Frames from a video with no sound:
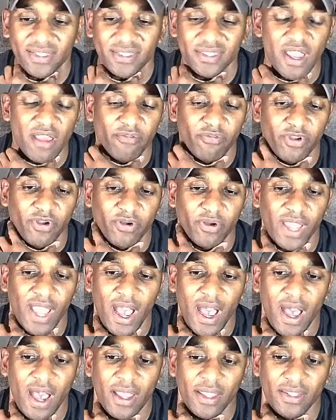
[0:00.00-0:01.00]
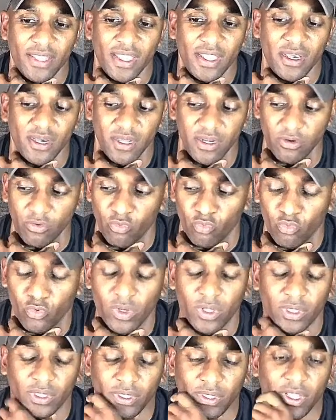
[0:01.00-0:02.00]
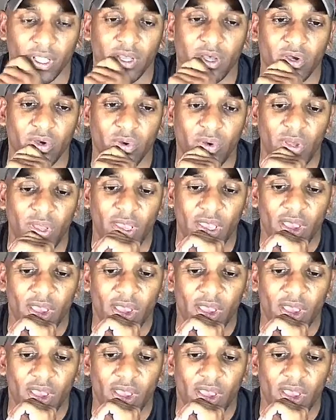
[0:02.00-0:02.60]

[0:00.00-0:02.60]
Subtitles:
It's not very high, and they cut it really low.